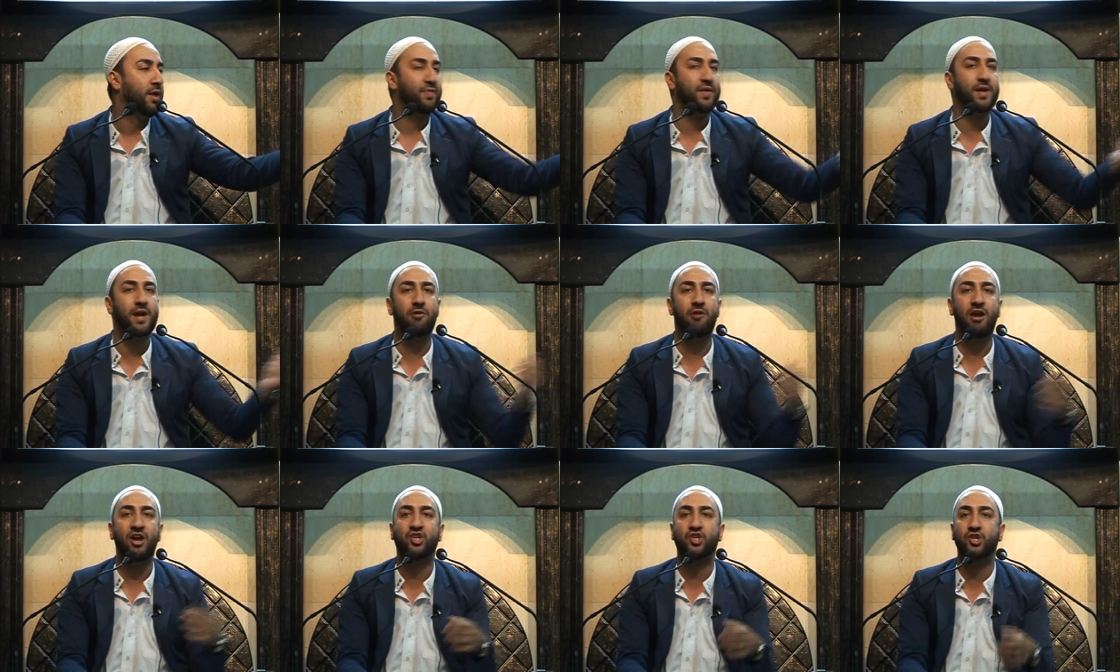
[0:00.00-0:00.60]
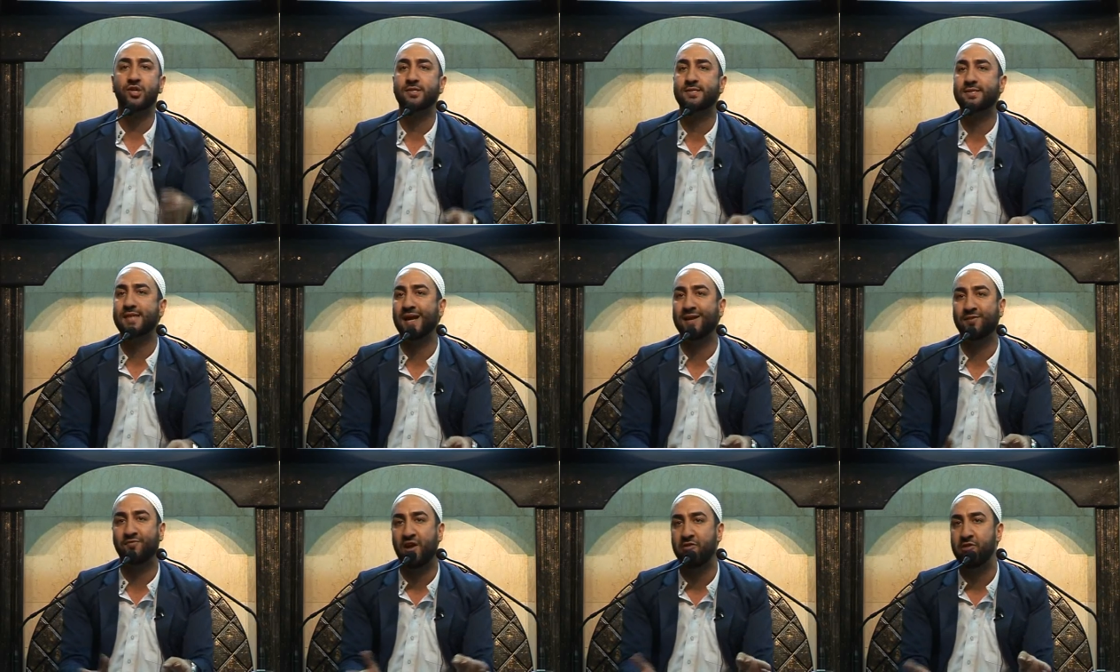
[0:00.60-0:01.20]
The narration
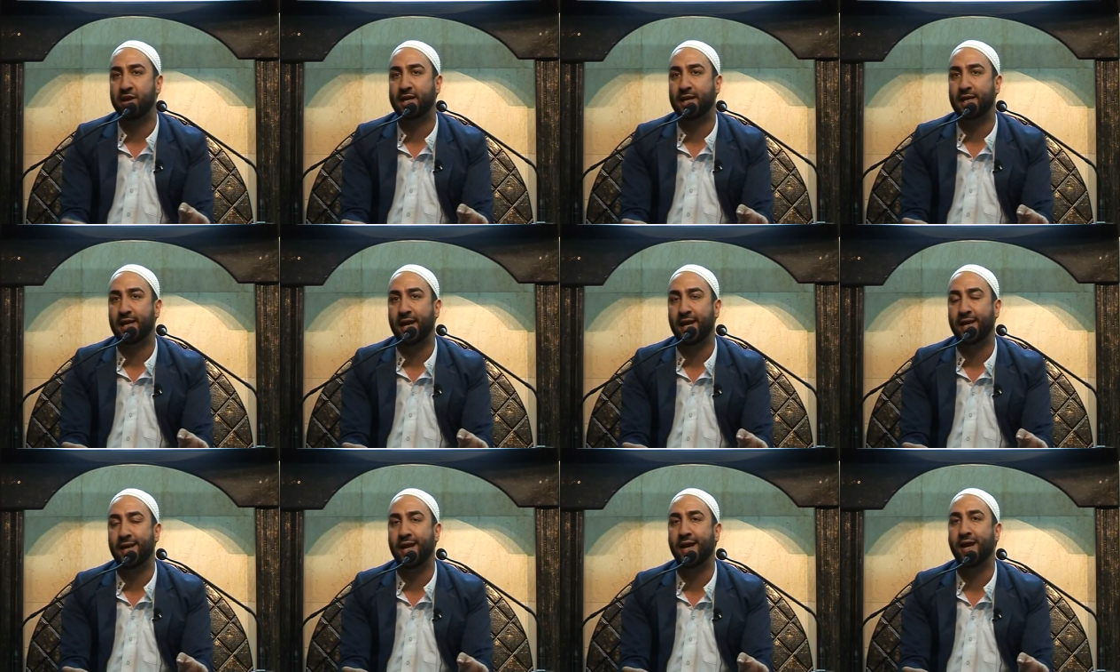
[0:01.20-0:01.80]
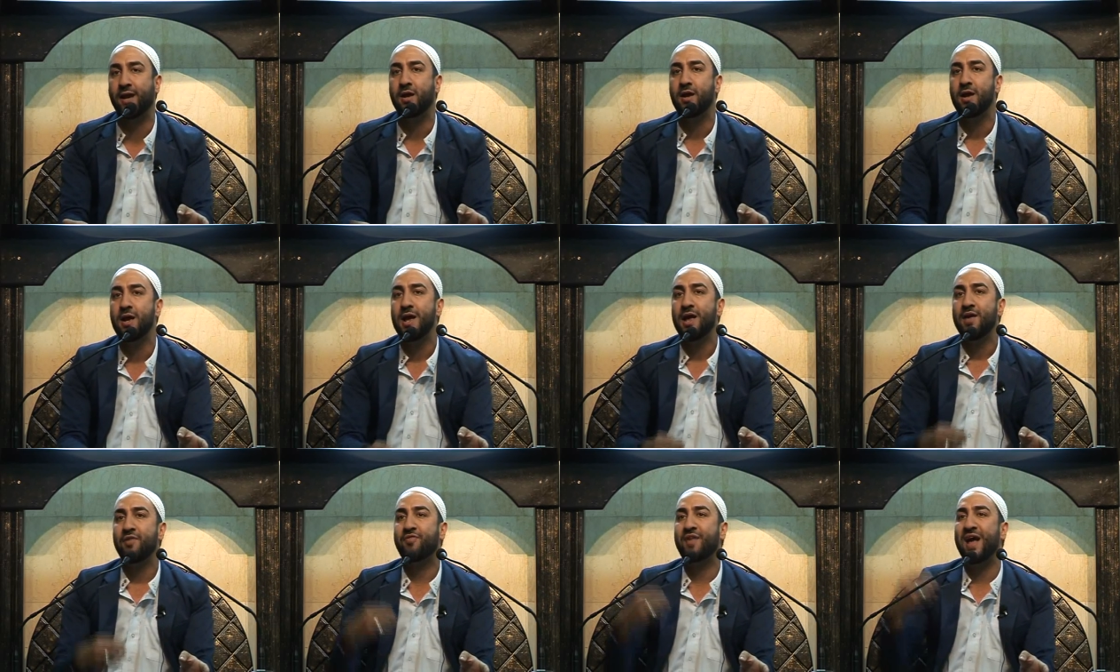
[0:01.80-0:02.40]
states very clearly
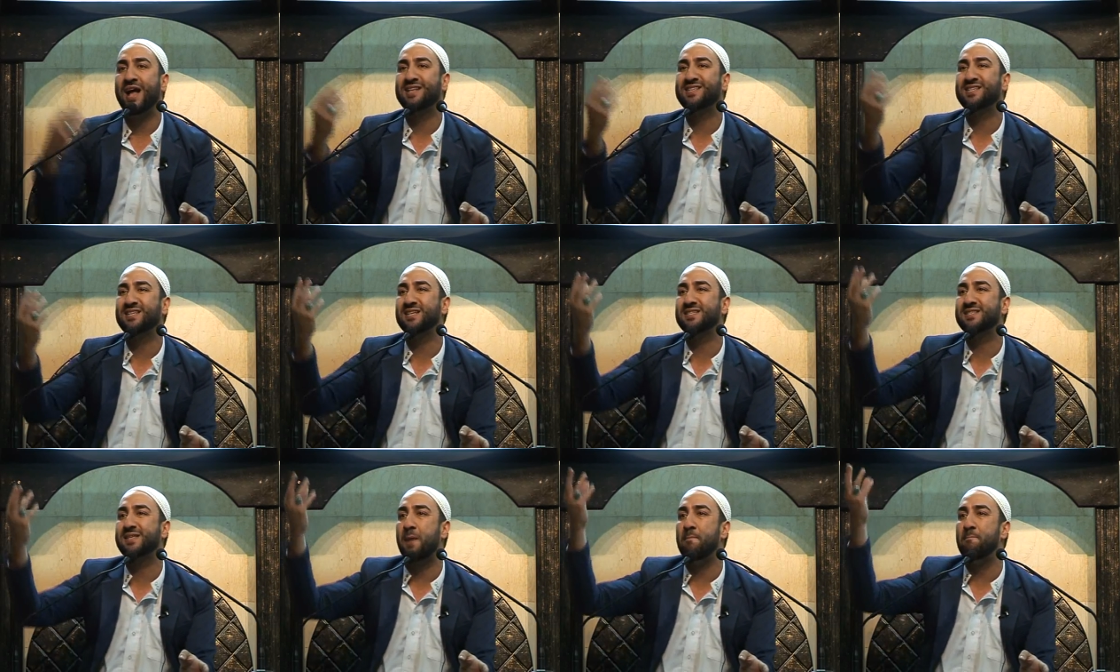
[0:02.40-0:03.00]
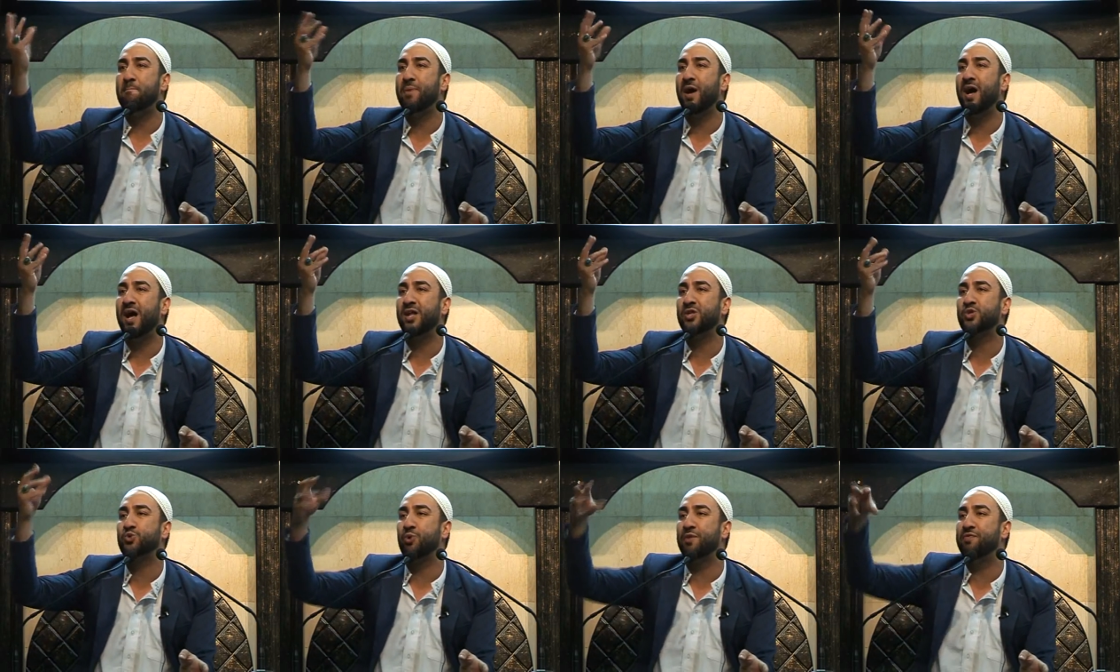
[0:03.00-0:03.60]
that some
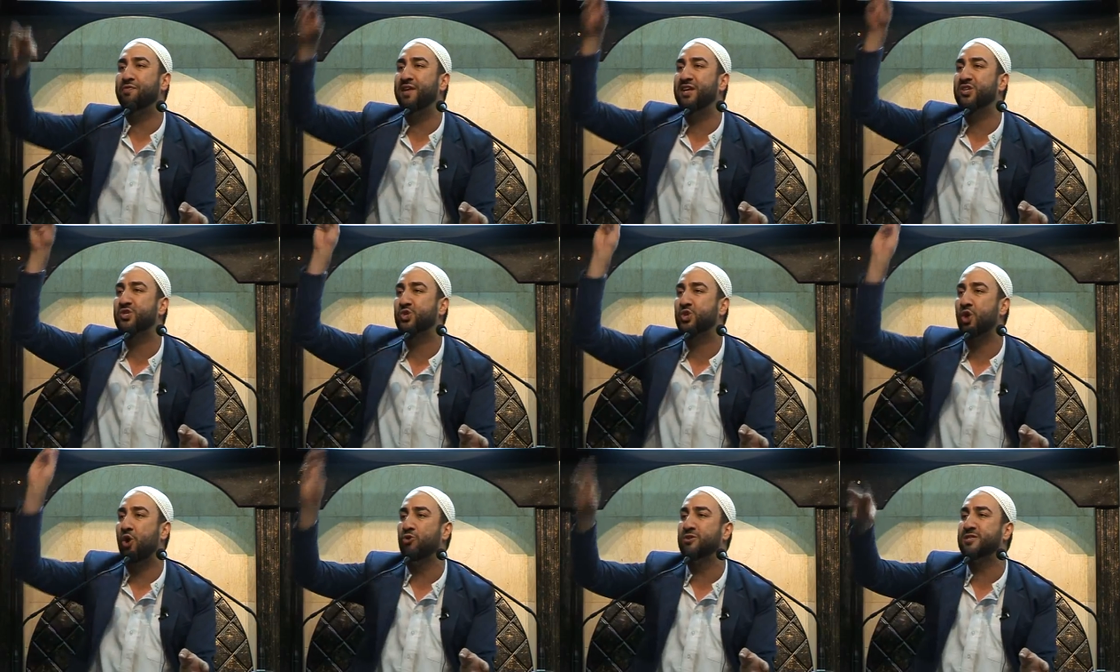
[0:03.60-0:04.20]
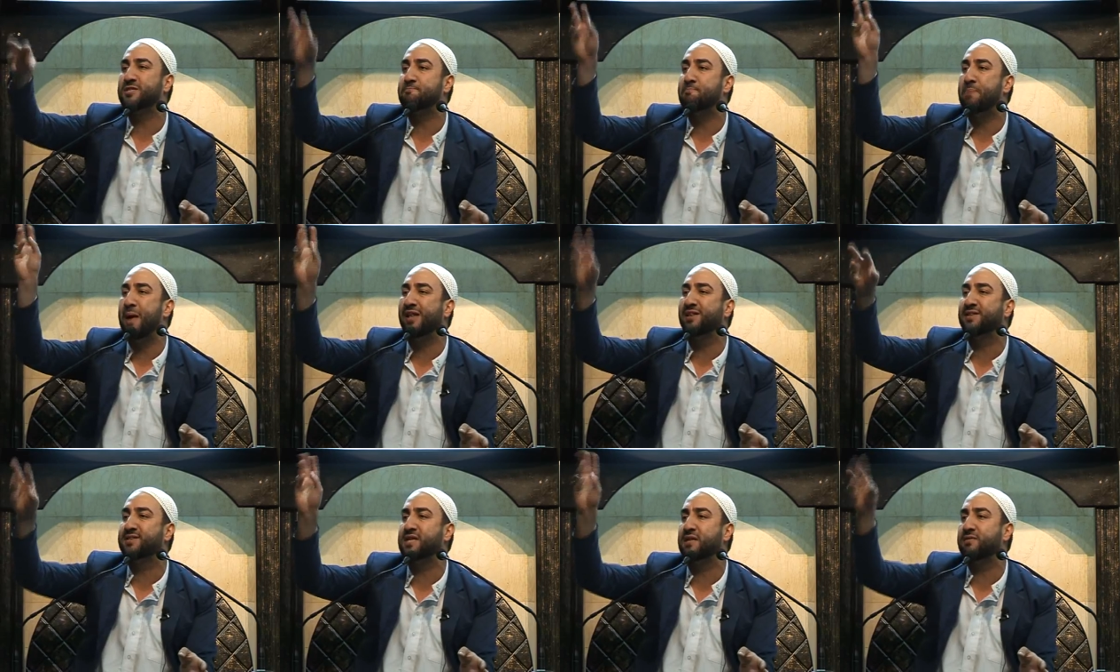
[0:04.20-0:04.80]
birds with these stones
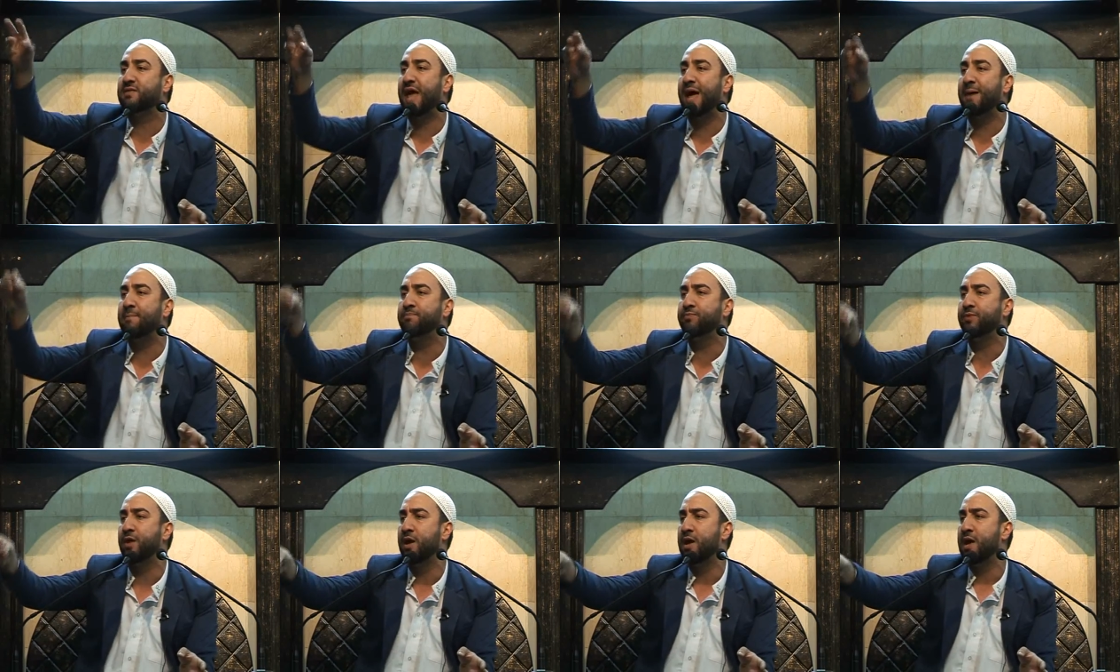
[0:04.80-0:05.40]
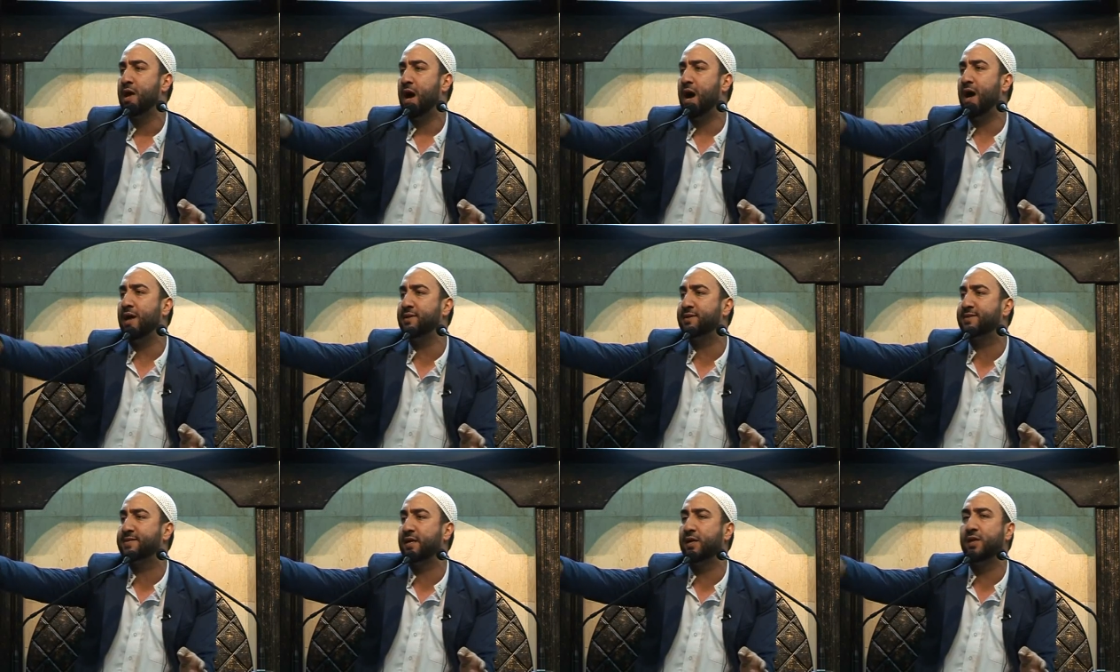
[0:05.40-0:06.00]
pelted them
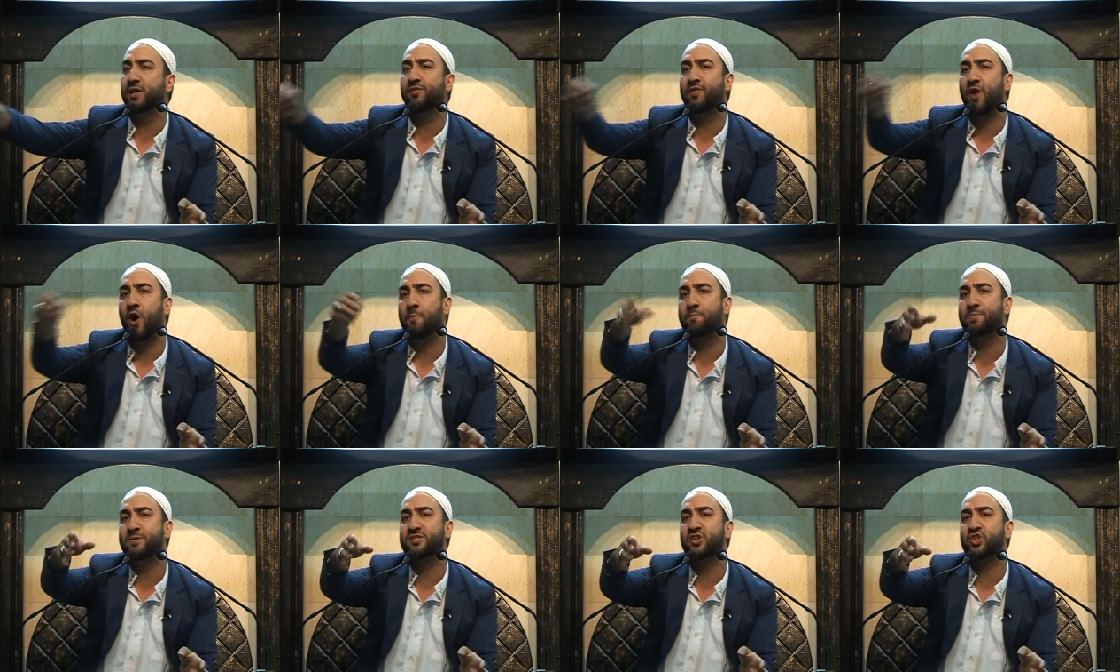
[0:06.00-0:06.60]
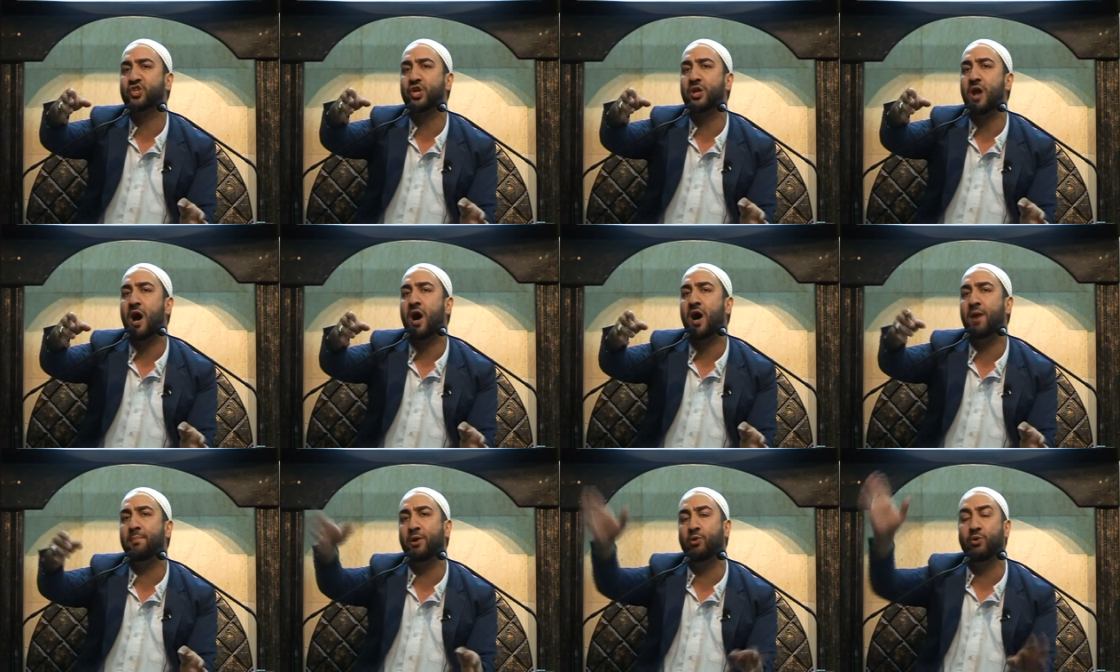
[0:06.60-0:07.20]
until the opposition
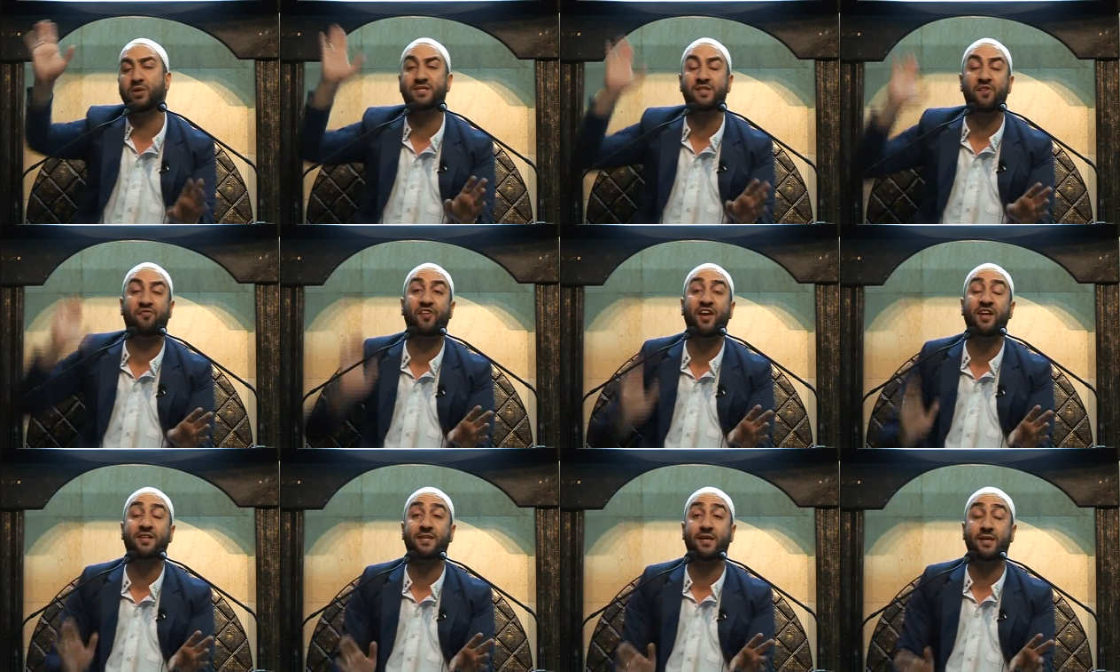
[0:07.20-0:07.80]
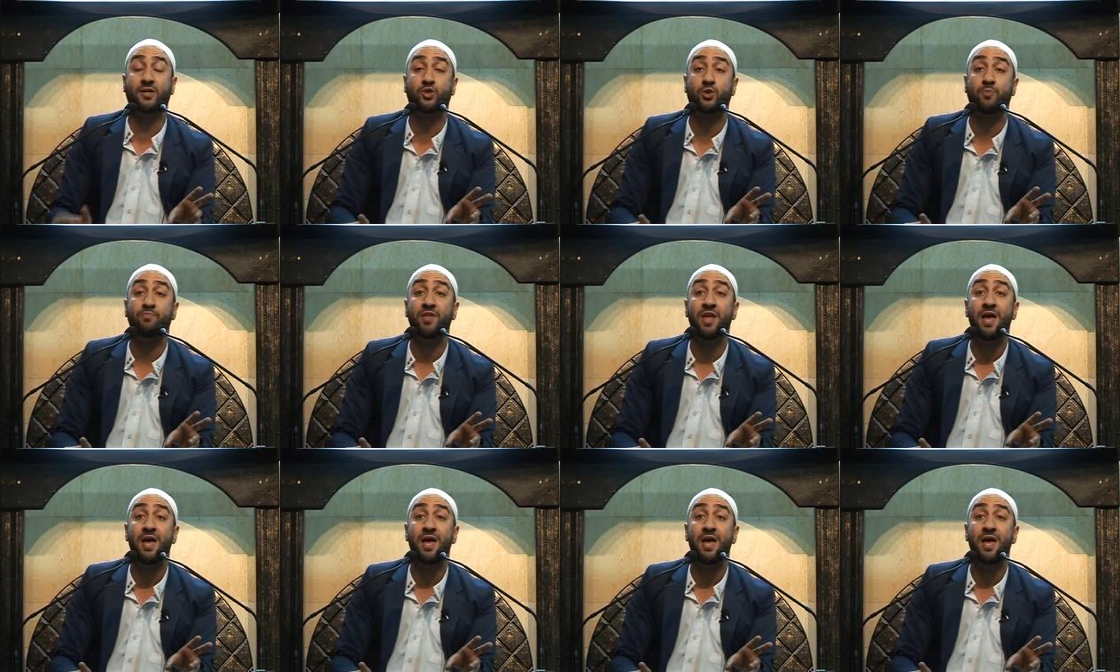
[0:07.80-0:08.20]
army was defeated.